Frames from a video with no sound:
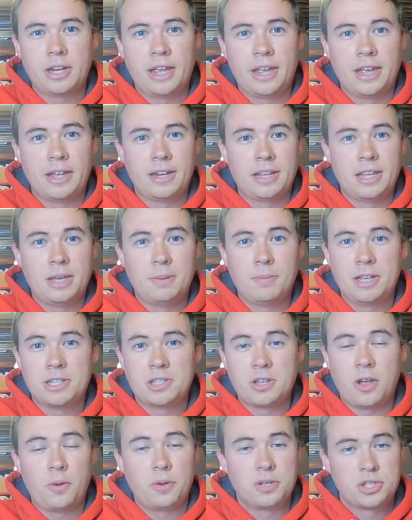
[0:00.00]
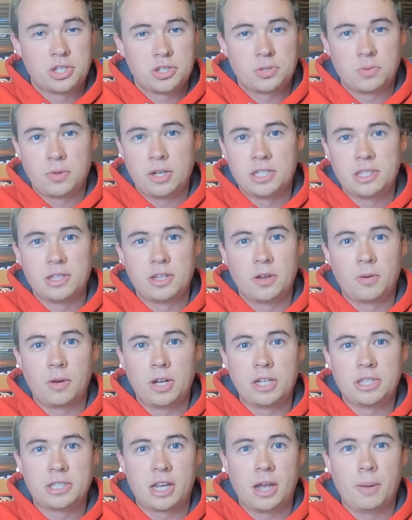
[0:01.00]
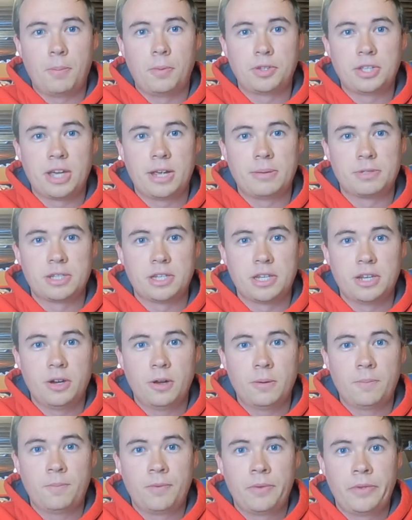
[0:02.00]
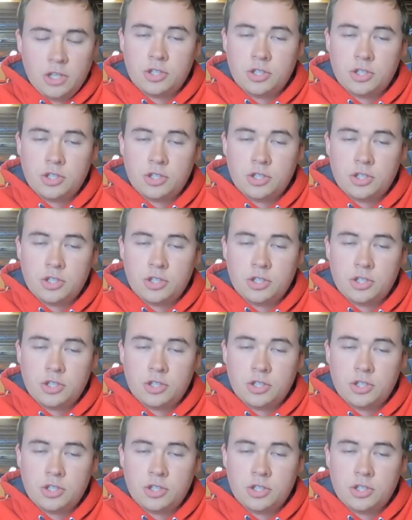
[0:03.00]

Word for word: and eBay's always just raising their rates a couple times a year.